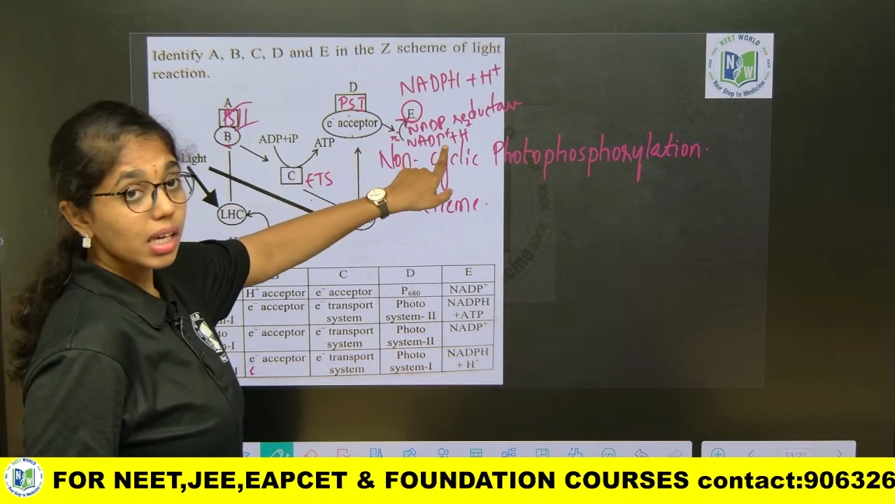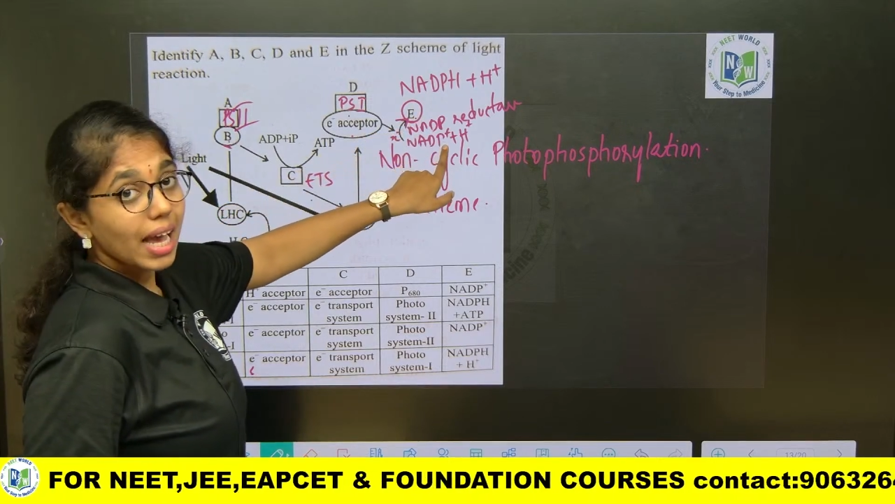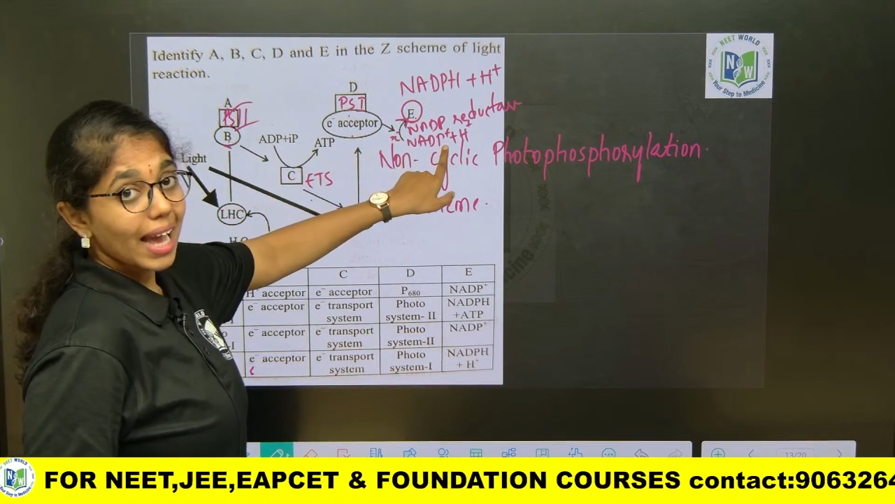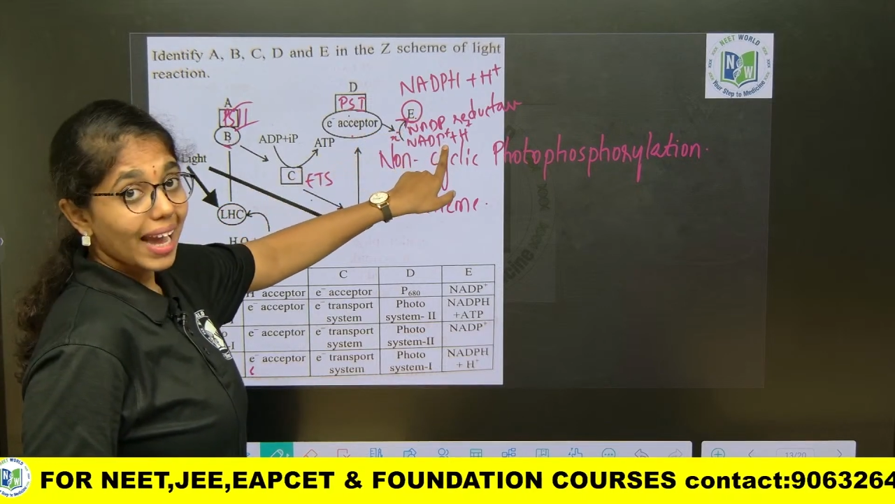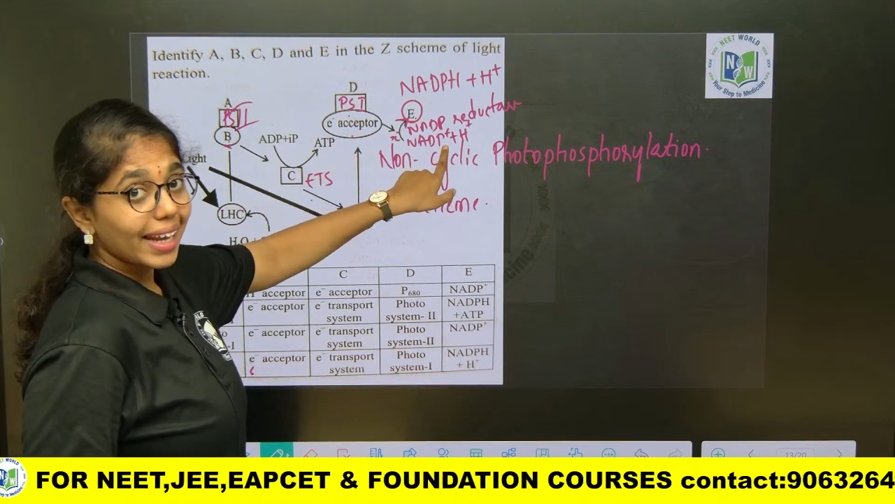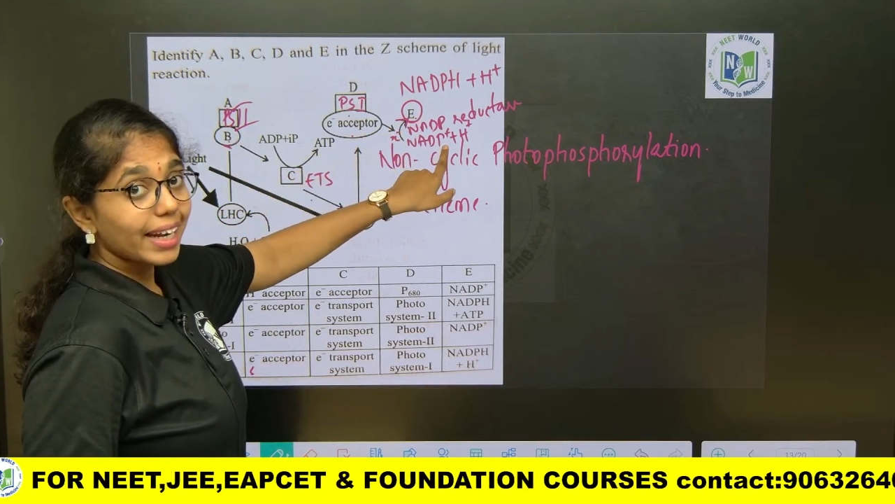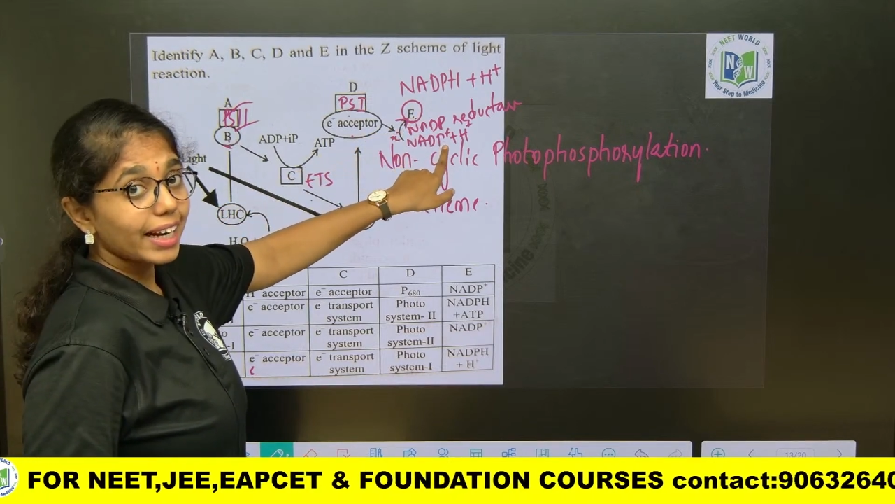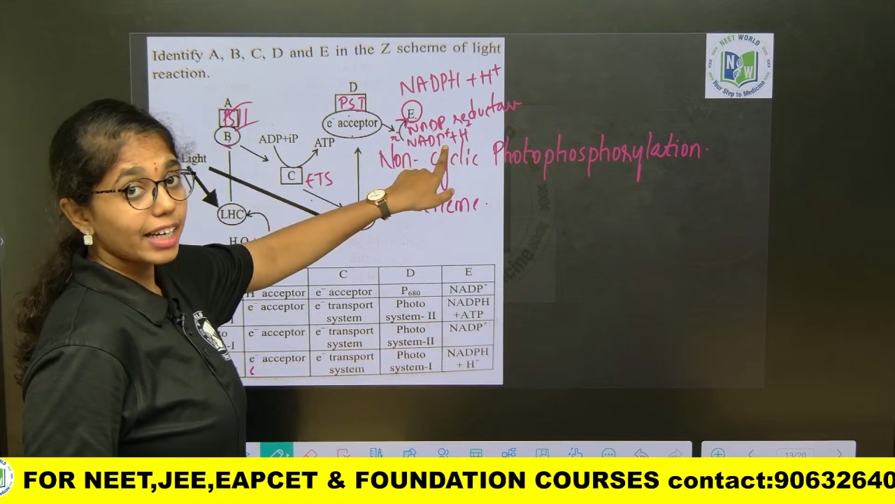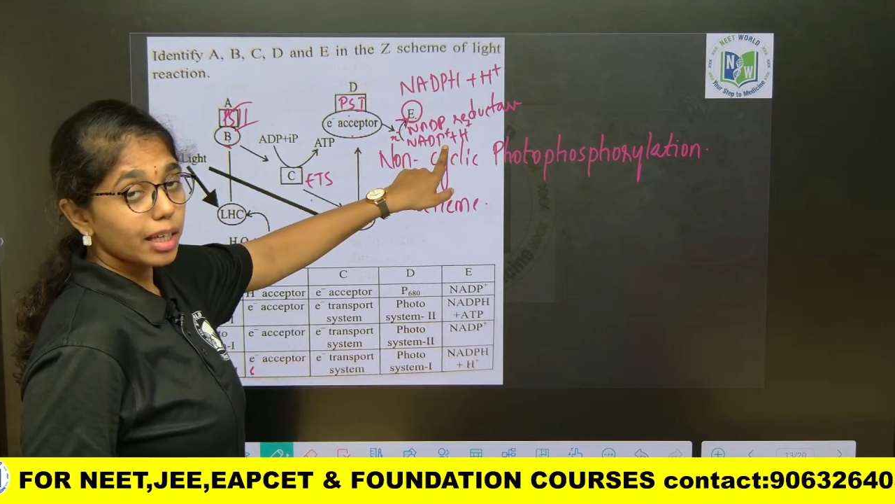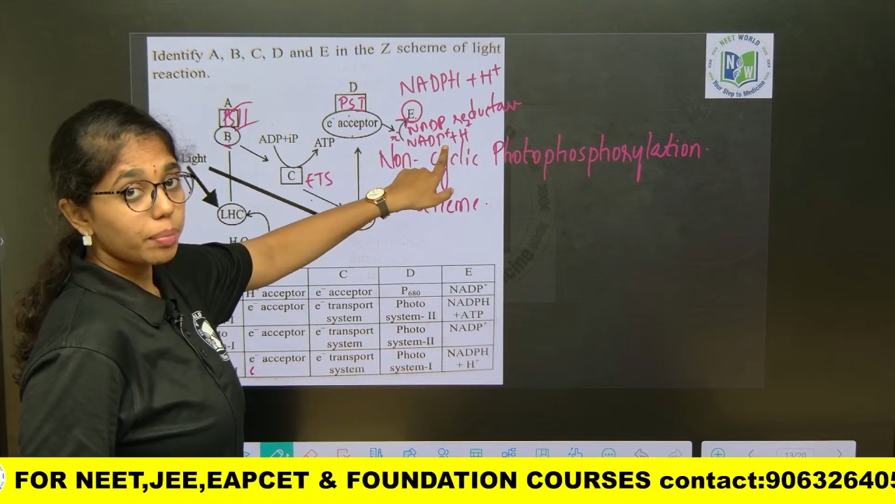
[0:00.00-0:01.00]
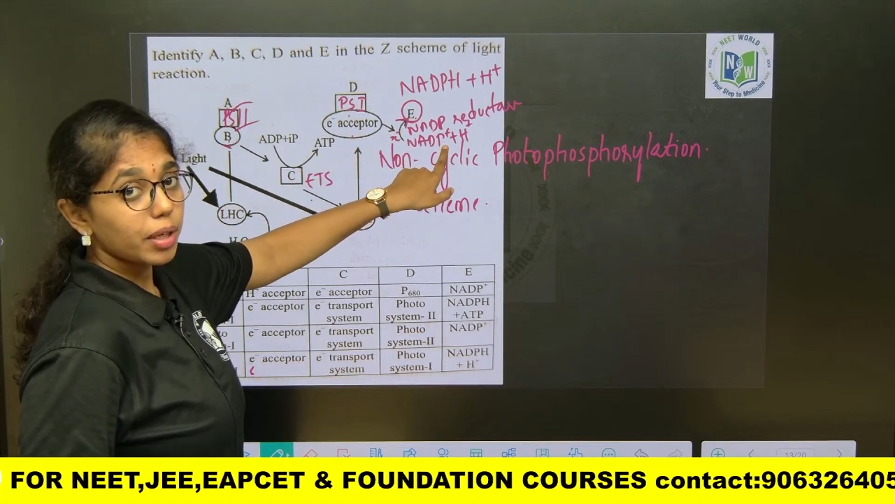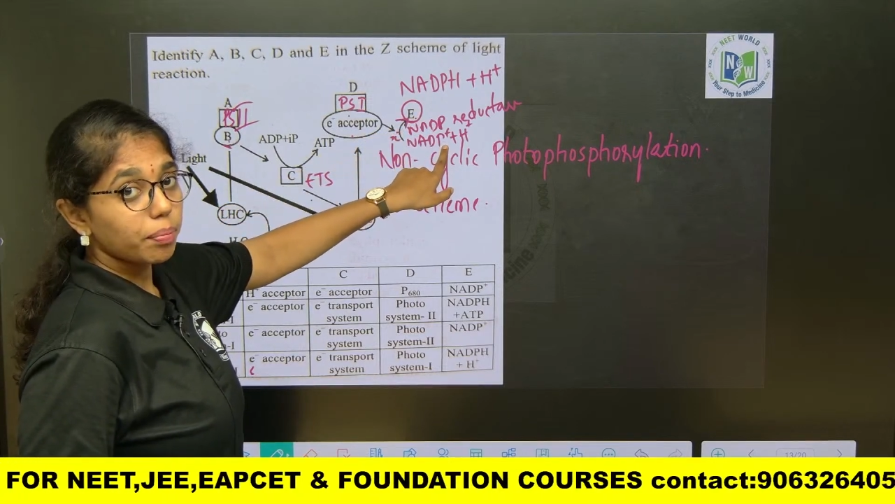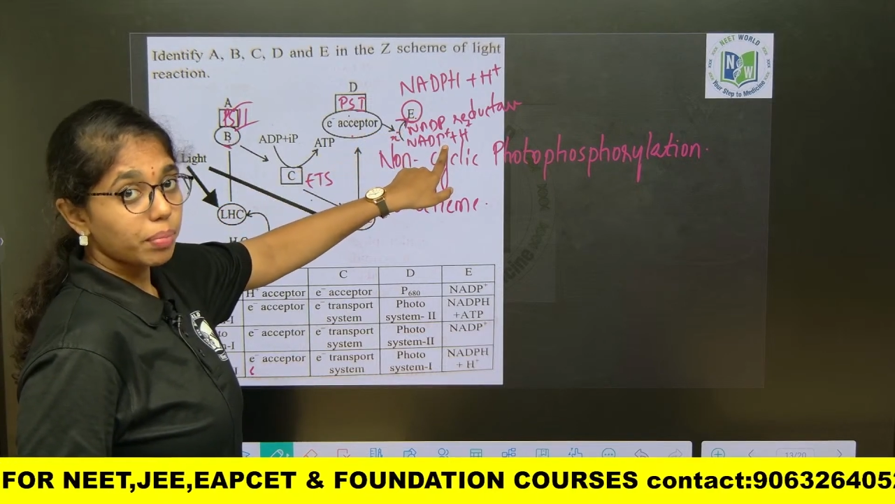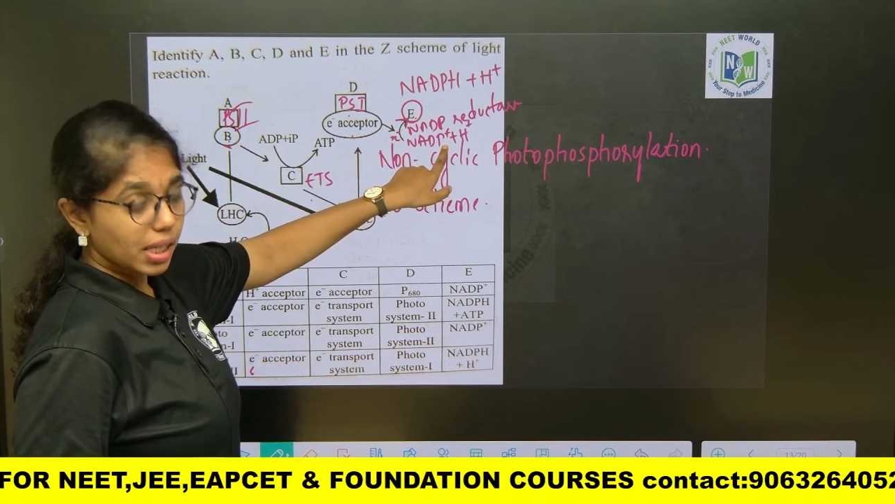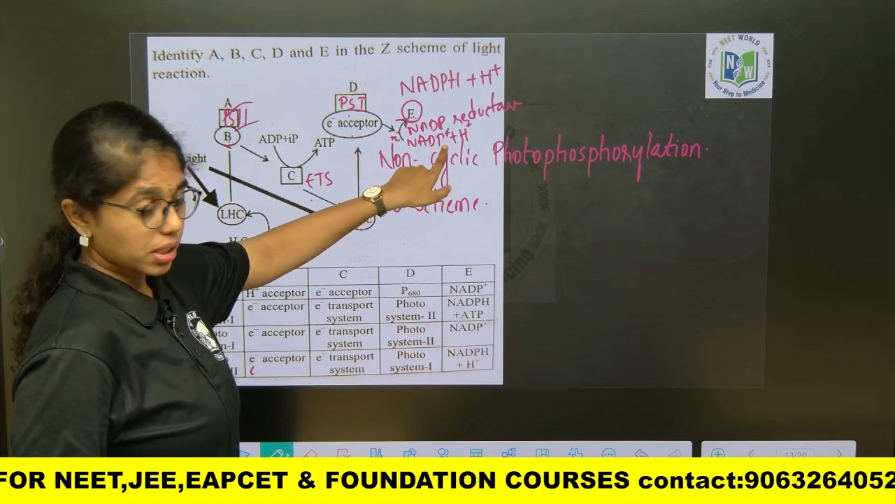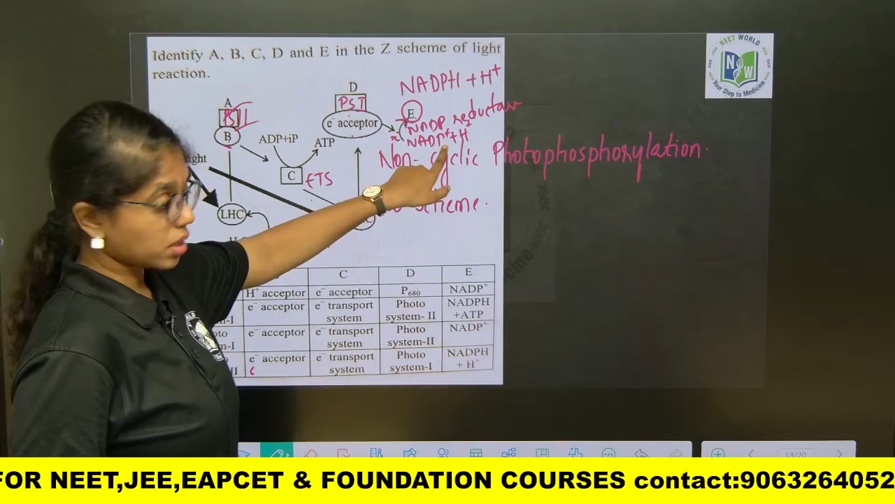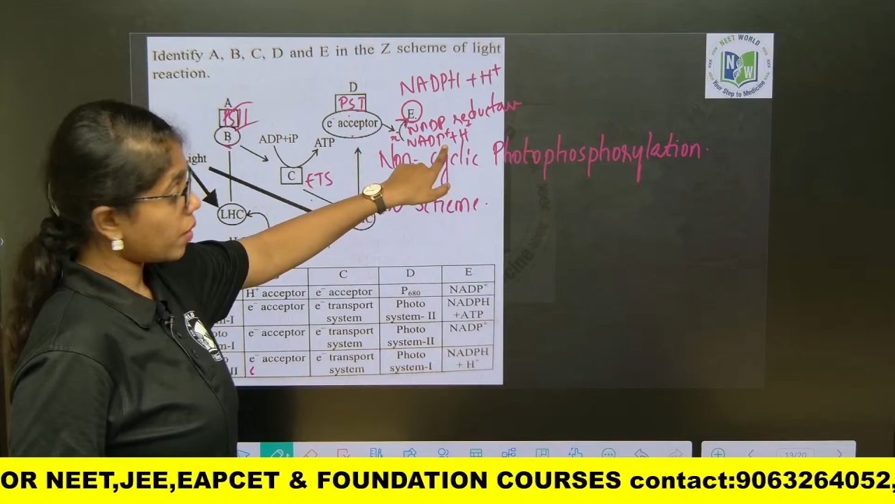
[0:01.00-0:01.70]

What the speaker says: NADP plus.